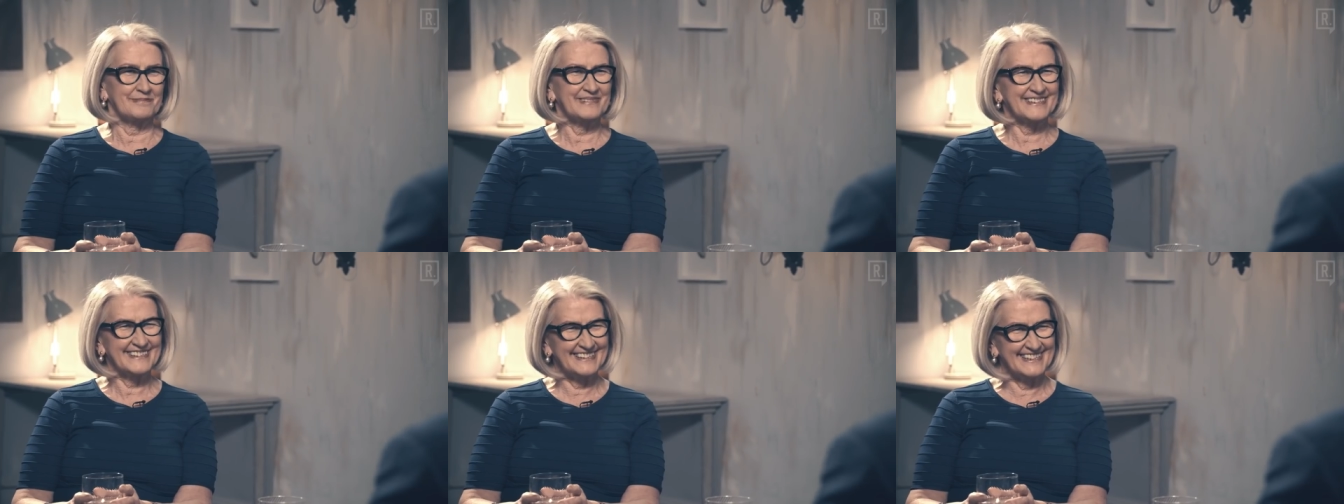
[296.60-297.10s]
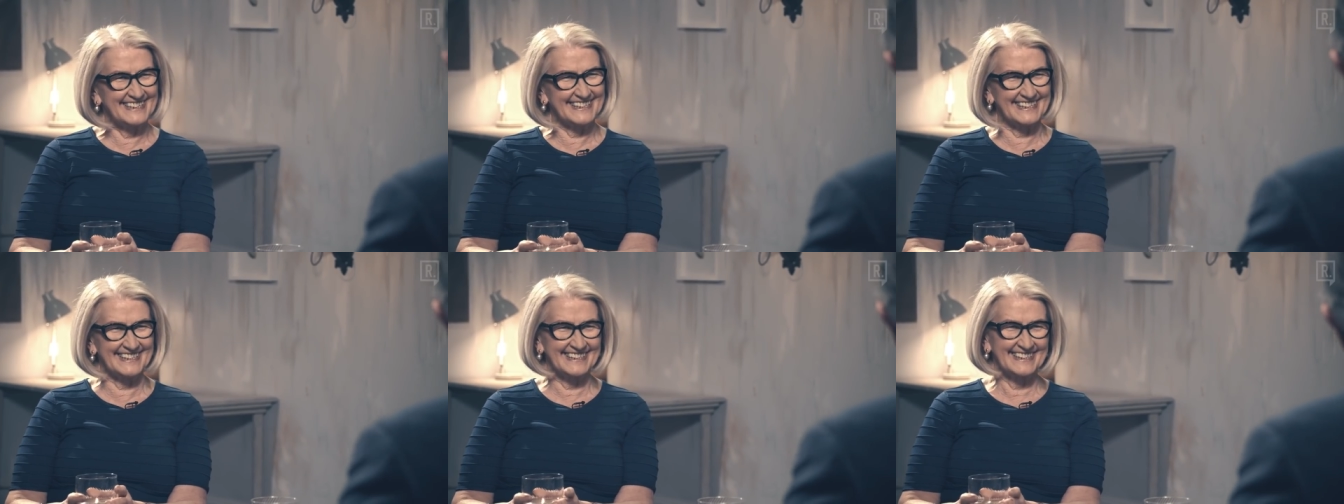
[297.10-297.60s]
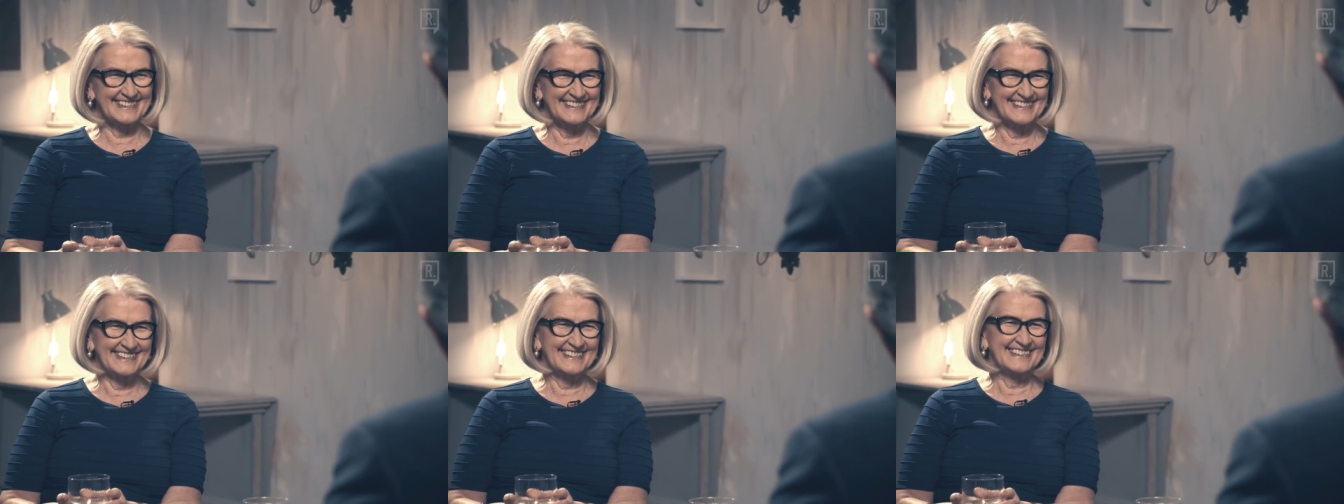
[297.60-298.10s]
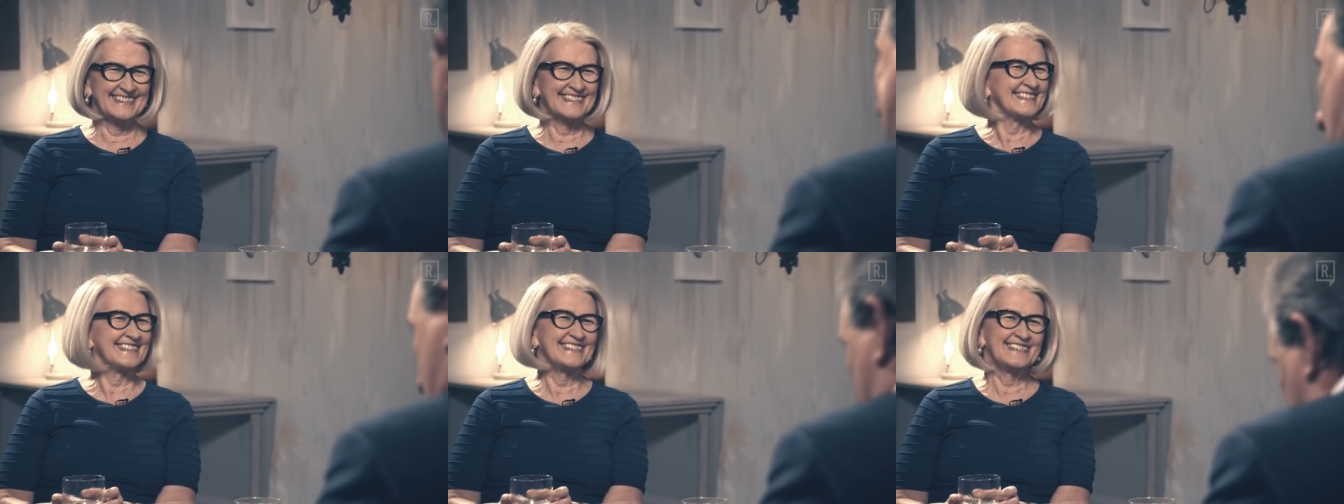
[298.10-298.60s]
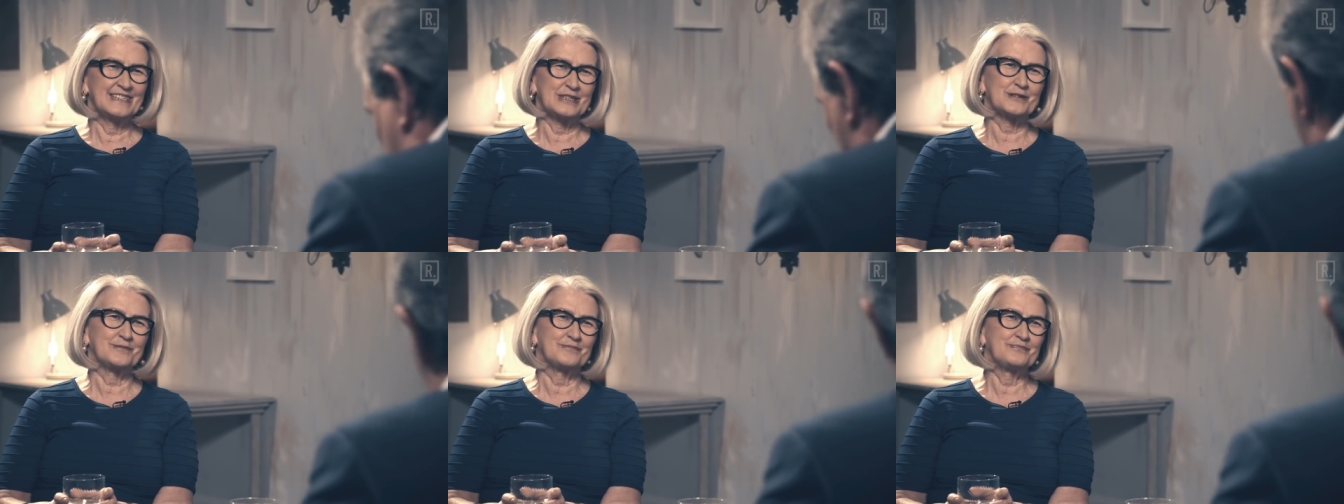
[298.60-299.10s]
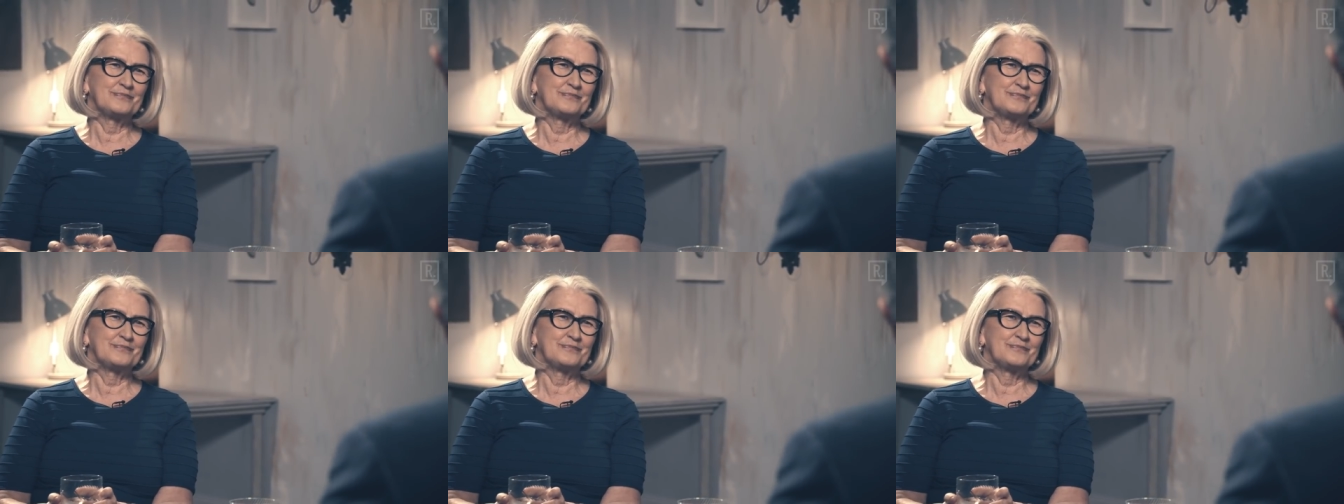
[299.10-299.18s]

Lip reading: nice, but the reality is they're not